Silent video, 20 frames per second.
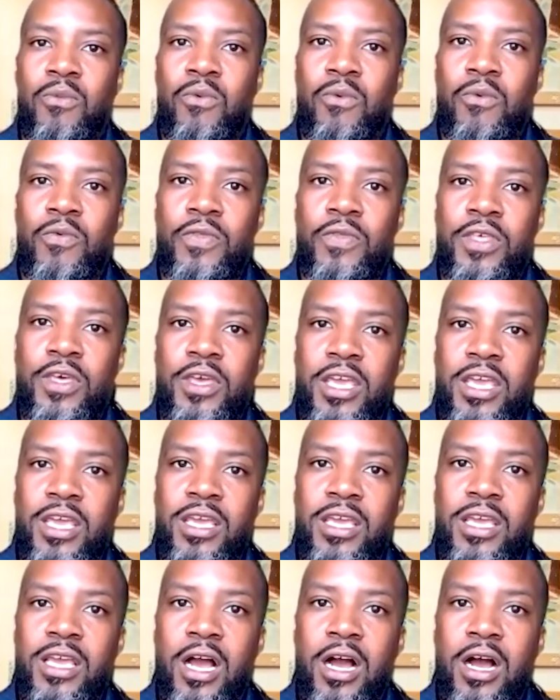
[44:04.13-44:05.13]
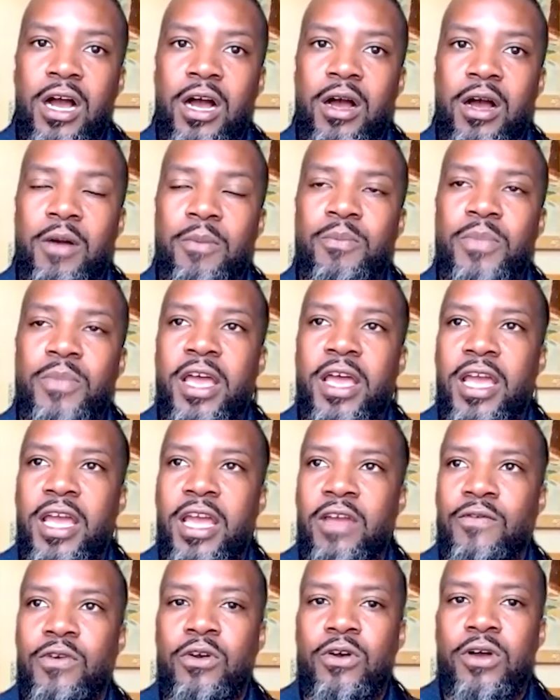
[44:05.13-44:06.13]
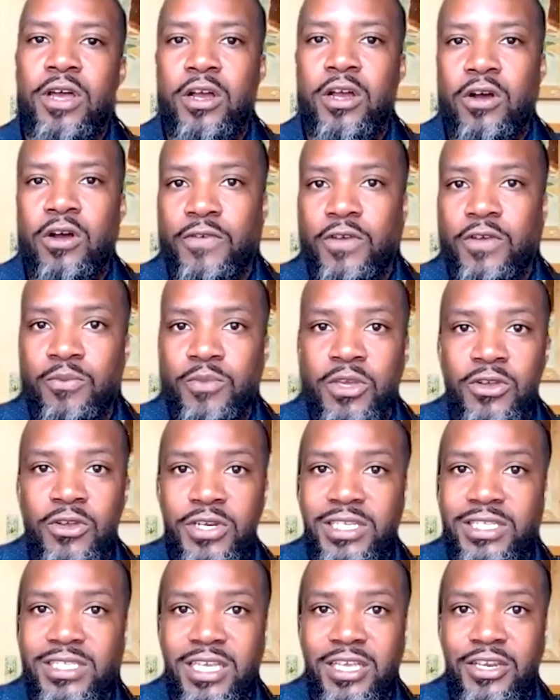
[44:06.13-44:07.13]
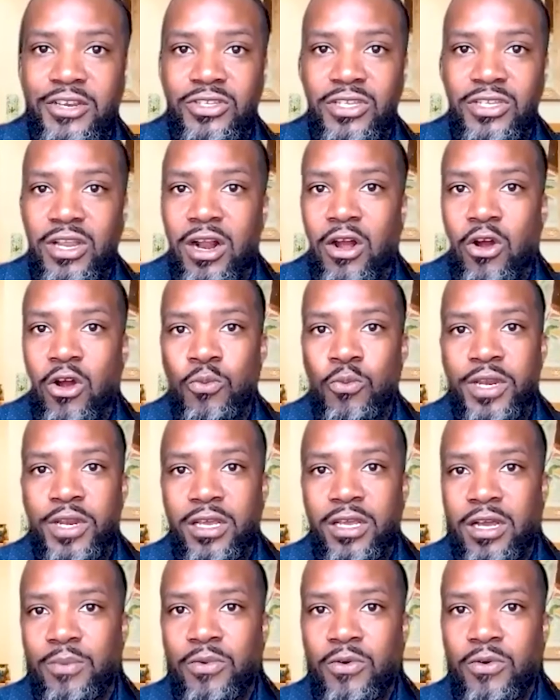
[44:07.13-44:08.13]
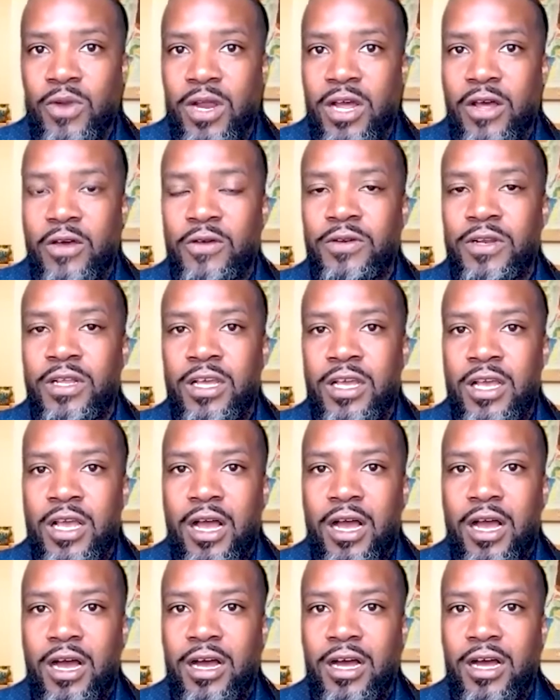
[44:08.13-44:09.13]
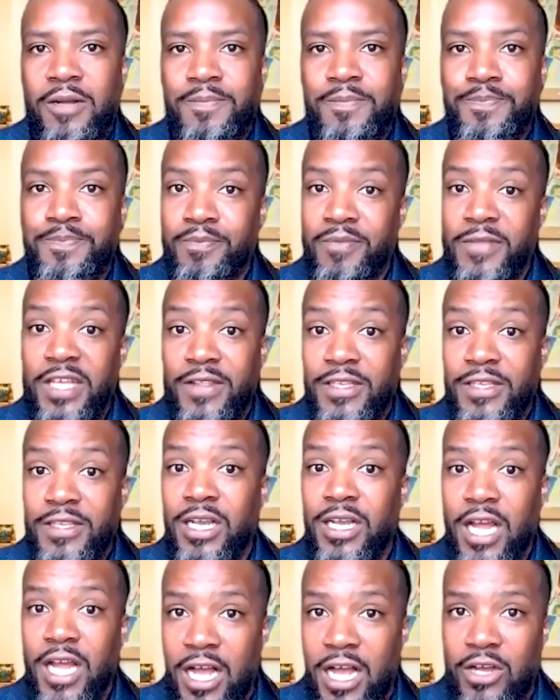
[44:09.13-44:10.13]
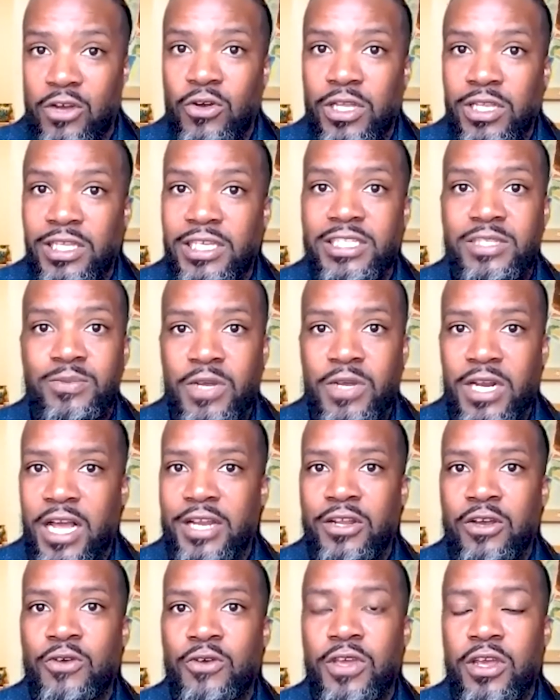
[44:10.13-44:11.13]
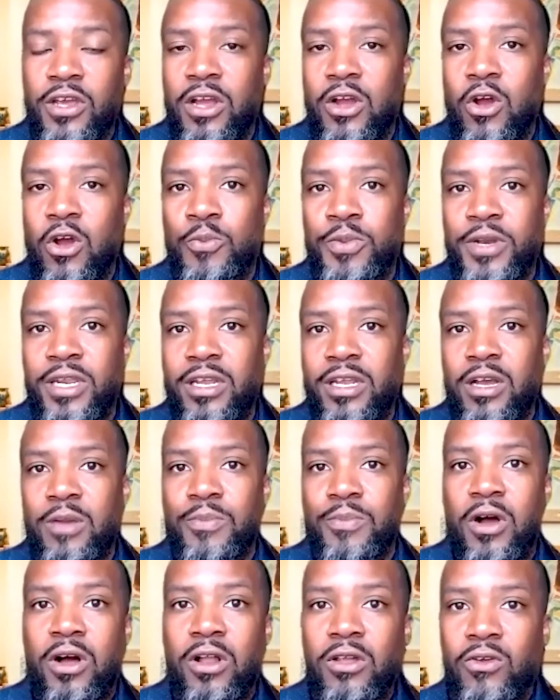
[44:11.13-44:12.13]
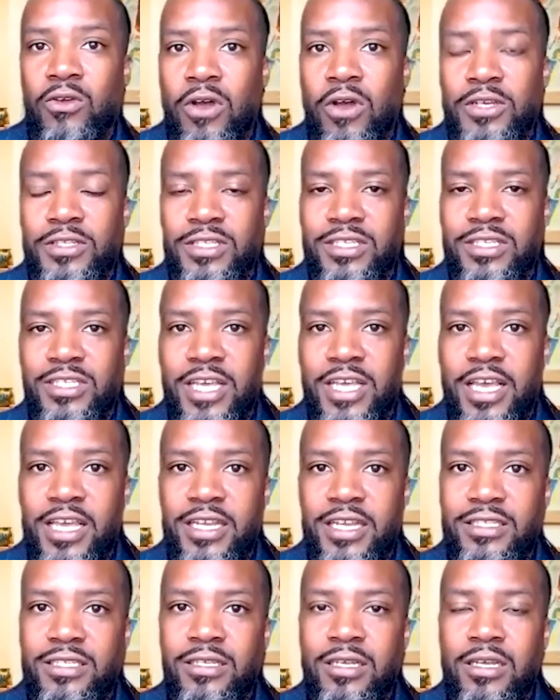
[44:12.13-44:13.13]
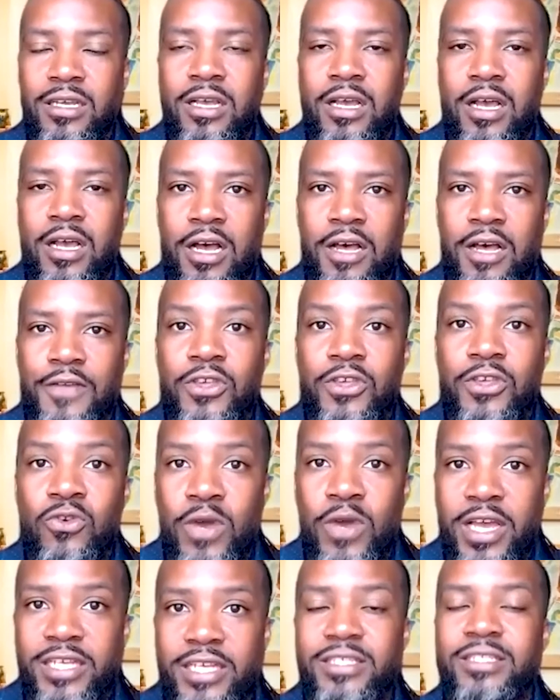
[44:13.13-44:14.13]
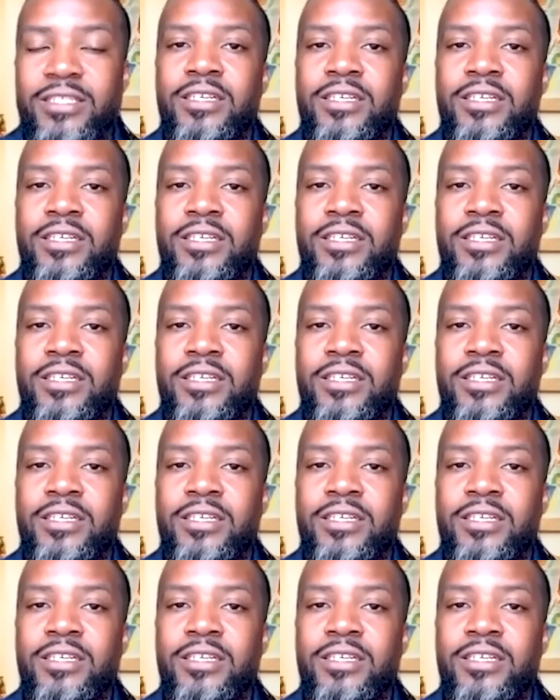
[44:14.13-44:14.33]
The behavioral health community centers that are opening up around Chicago, at least, but I know they're opening up all across the states, the US.